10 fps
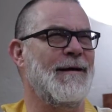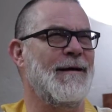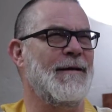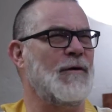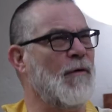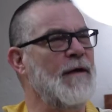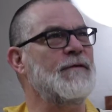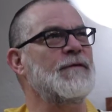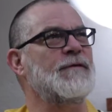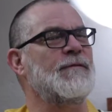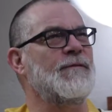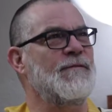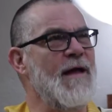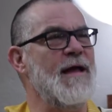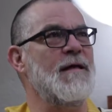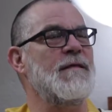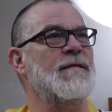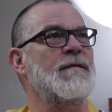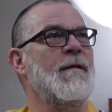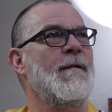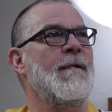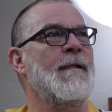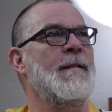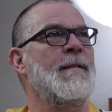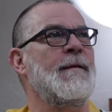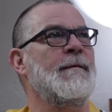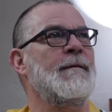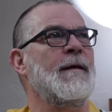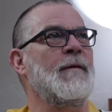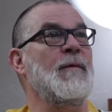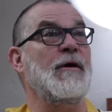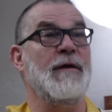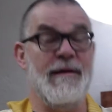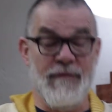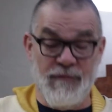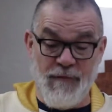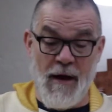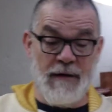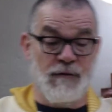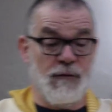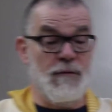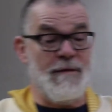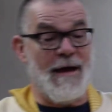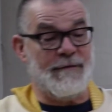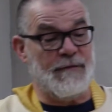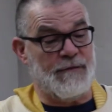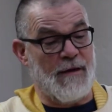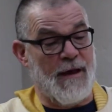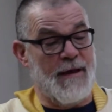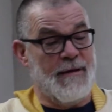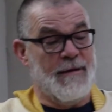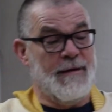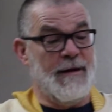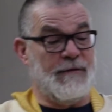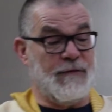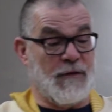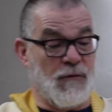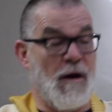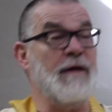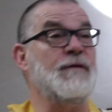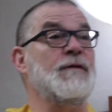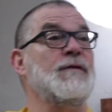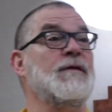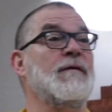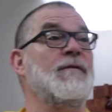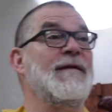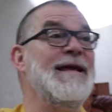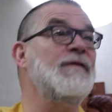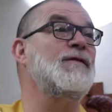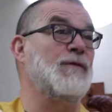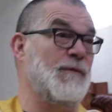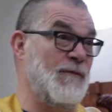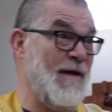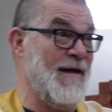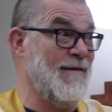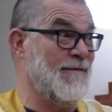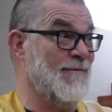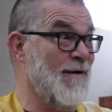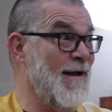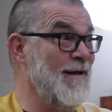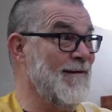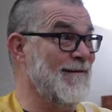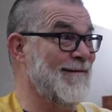The crisis of faith. And we could even fine-tune that to say it's the crisis of Easter faith, right?